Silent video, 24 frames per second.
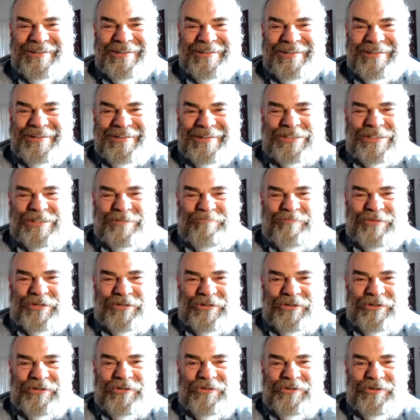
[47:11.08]
I went to
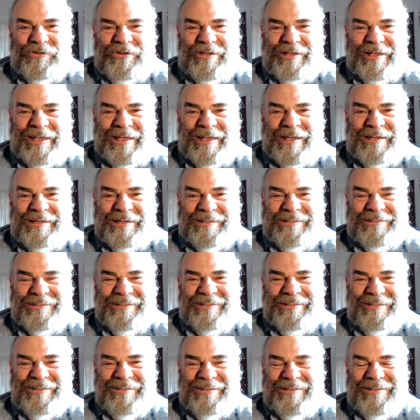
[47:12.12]
Peru, and
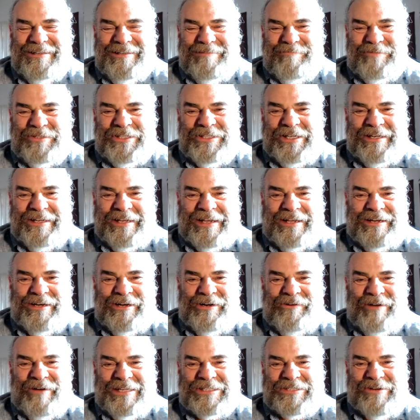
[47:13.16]
sitting at a
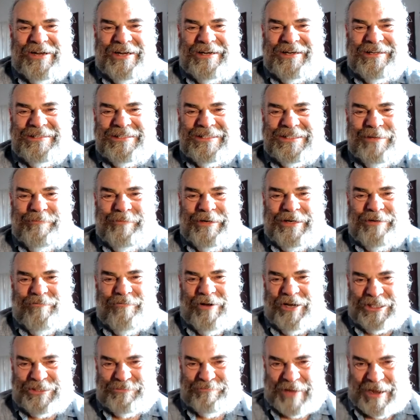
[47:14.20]
restaurant, and somebody
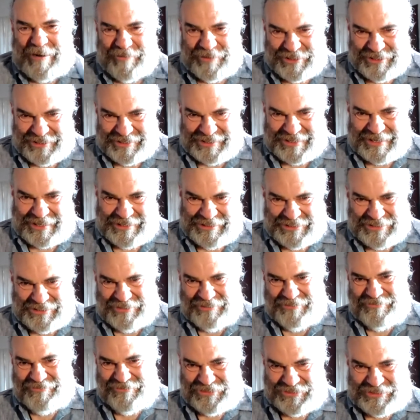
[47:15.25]
walks by with a case
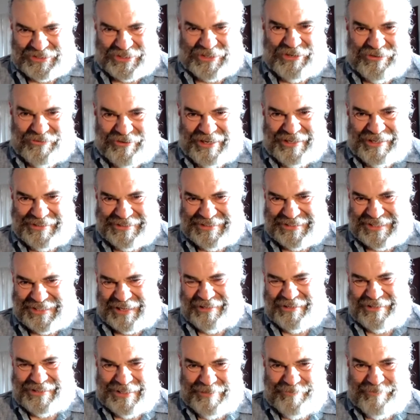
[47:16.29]
of cigarettes,
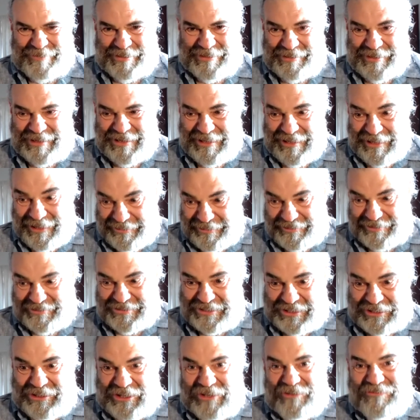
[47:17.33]
selling them, and there's
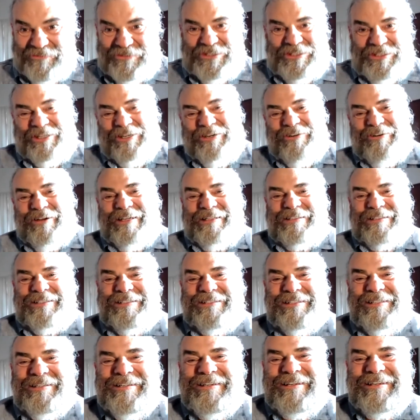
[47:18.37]
the clove
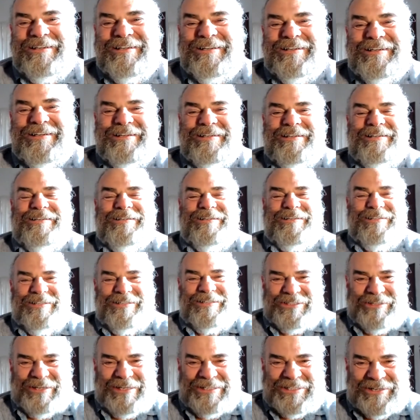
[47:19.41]
cigarettes.
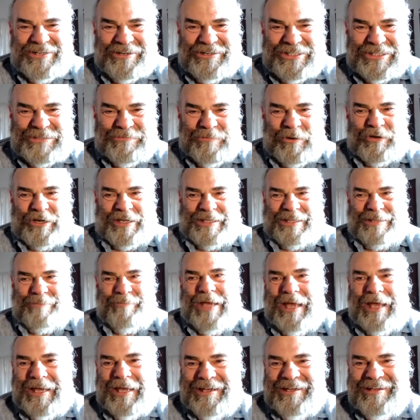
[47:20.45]
So I started smoking them
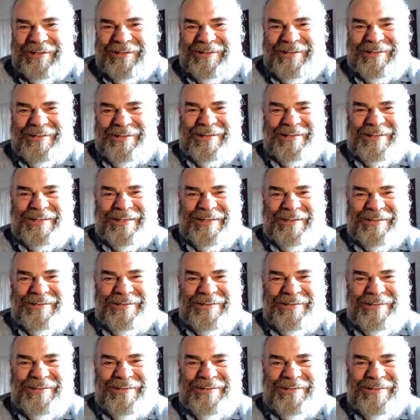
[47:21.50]
again,
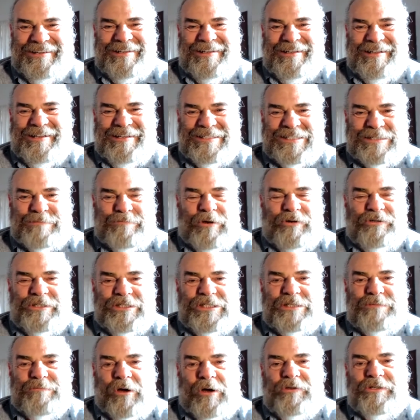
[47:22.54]
and smoked
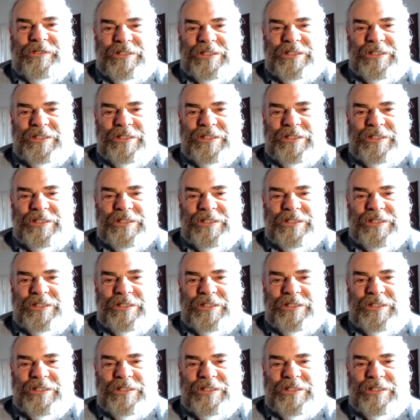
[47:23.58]
and smoked